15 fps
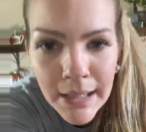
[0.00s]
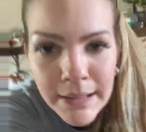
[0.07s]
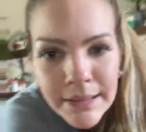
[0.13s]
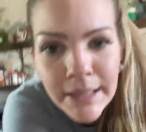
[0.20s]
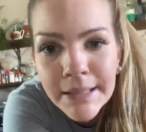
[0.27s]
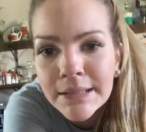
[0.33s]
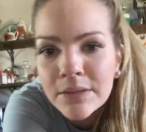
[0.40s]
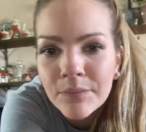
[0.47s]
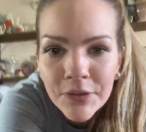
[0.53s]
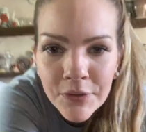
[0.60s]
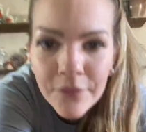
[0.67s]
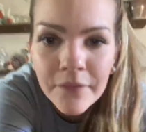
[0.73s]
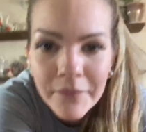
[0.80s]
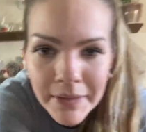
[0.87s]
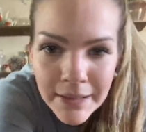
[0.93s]
spectrum.
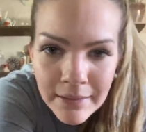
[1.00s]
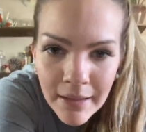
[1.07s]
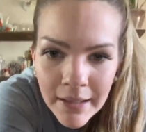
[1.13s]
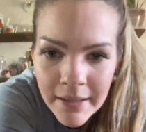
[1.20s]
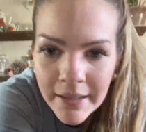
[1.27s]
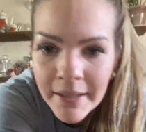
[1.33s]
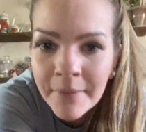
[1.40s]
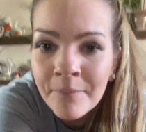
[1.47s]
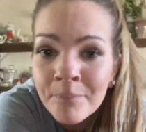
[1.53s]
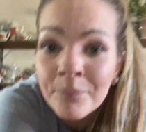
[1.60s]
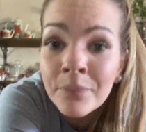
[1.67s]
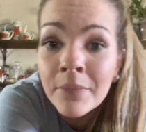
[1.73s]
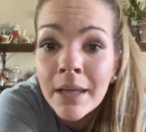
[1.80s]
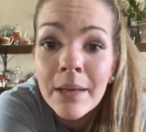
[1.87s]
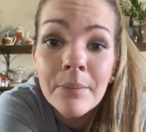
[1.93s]
But
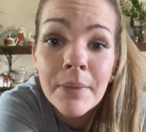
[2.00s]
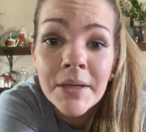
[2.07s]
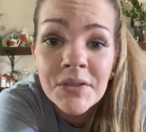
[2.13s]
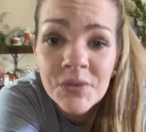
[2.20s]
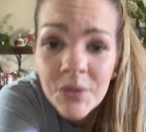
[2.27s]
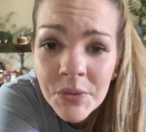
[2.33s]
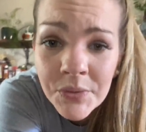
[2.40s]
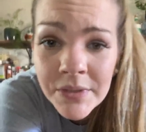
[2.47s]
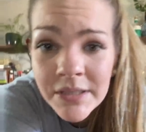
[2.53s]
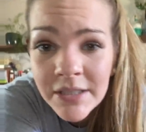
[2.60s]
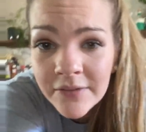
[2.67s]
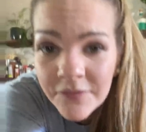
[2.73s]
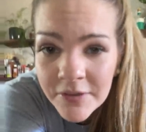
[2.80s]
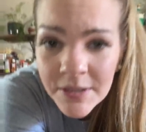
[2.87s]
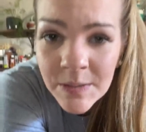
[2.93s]
that's how you can
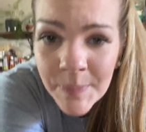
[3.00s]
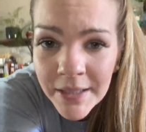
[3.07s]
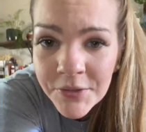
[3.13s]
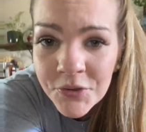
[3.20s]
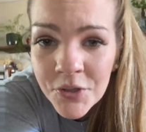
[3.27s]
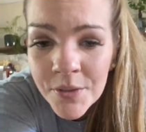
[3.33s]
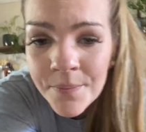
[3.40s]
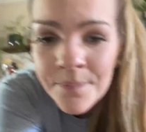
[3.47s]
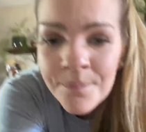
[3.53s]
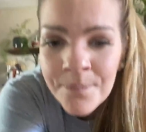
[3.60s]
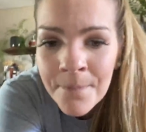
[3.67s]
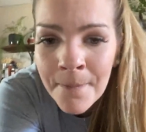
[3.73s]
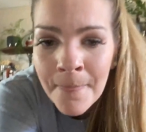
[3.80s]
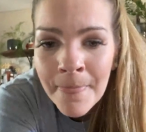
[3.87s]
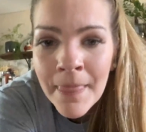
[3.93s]
make your own
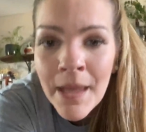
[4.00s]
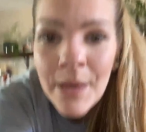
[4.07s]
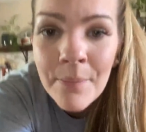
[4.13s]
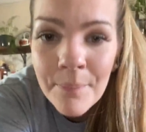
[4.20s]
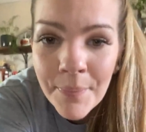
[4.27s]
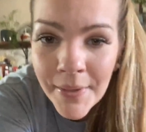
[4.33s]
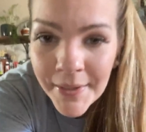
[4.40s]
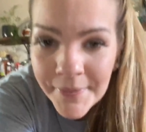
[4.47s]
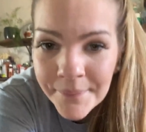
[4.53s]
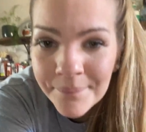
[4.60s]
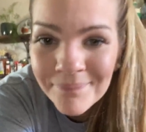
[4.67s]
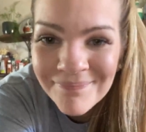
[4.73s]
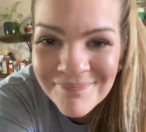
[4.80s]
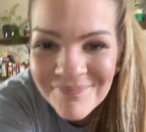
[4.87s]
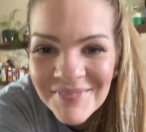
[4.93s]
rainbow, which is some stuff
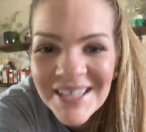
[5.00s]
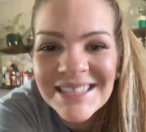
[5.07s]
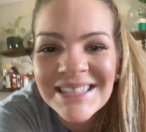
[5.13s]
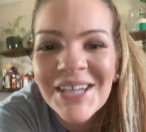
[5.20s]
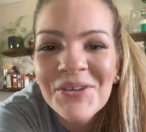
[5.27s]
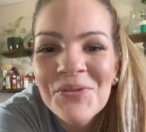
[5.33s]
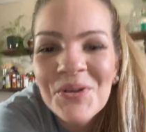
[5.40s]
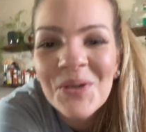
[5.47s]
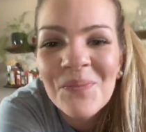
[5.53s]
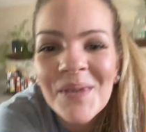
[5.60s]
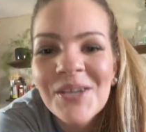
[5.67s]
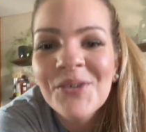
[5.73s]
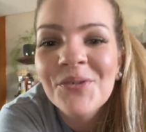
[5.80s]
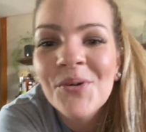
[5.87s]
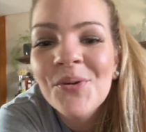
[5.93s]
here using
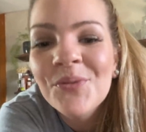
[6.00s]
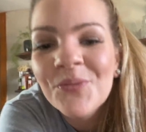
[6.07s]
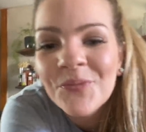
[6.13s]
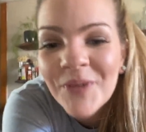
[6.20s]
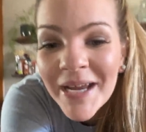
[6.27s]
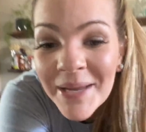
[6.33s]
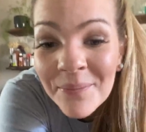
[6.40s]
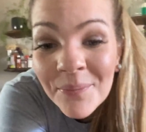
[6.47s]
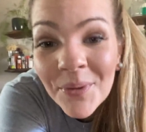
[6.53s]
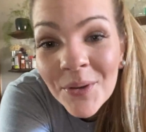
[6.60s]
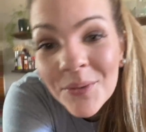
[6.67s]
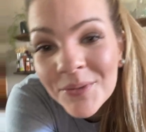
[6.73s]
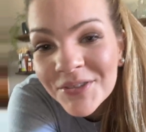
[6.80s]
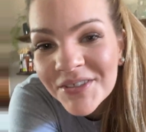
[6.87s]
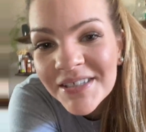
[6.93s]
sunlight and
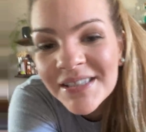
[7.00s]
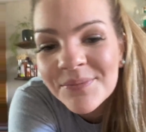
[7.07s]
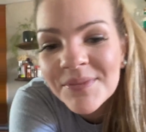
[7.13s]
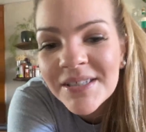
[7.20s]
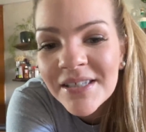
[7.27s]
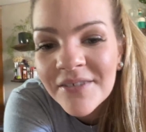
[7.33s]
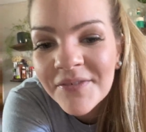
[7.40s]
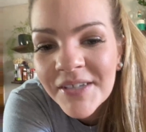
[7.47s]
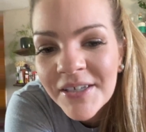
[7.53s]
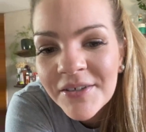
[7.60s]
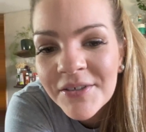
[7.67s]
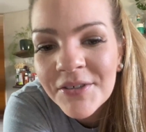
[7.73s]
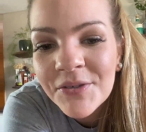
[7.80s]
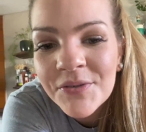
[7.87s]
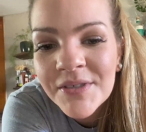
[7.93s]
creating a prism to
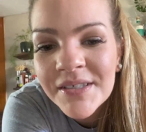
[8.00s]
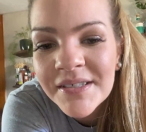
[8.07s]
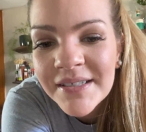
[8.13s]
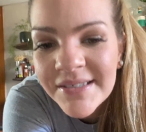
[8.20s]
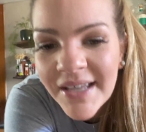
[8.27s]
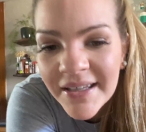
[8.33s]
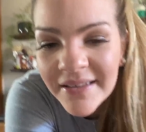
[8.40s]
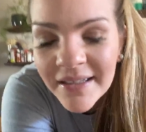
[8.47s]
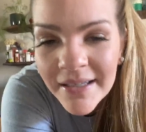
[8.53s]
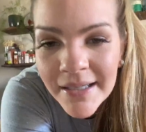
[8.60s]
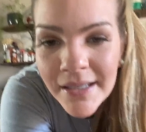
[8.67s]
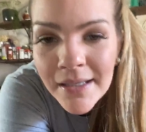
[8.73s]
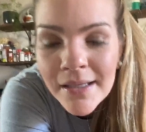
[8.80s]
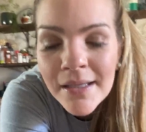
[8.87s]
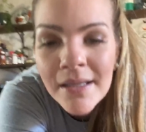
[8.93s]
split it all the
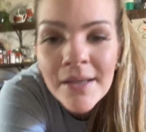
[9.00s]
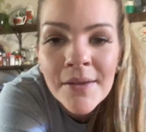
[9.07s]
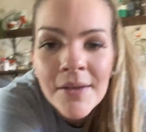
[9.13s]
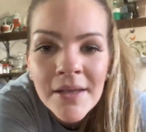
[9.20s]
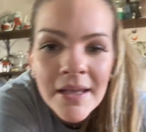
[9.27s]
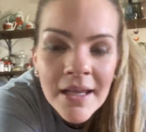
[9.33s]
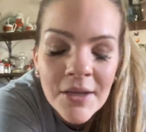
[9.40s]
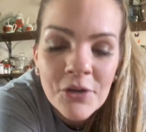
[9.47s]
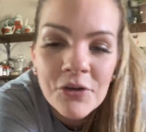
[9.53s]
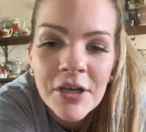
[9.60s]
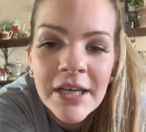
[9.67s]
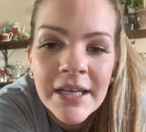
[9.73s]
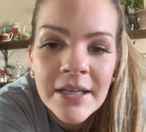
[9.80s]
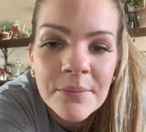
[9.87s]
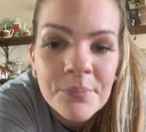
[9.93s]
different
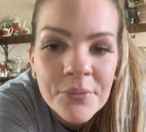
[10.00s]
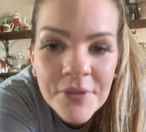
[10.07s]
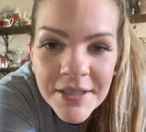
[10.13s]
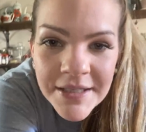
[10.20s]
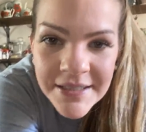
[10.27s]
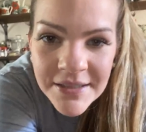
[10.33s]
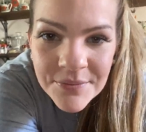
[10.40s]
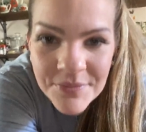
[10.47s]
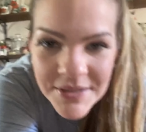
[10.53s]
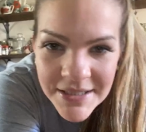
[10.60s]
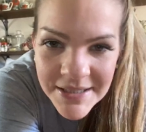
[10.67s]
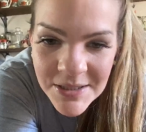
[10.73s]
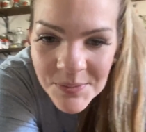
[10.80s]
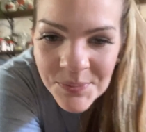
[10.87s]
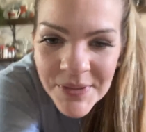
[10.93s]
colors.
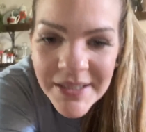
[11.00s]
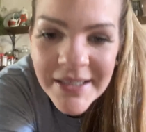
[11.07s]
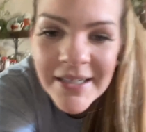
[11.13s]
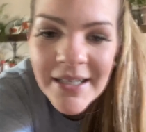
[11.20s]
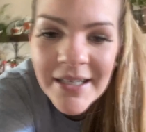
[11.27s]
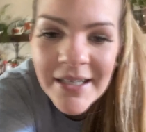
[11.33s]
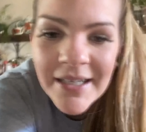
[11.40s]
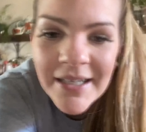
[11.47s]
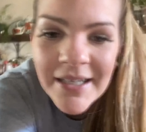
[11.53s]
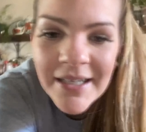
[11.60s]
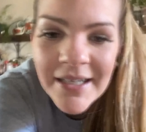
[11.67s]
So,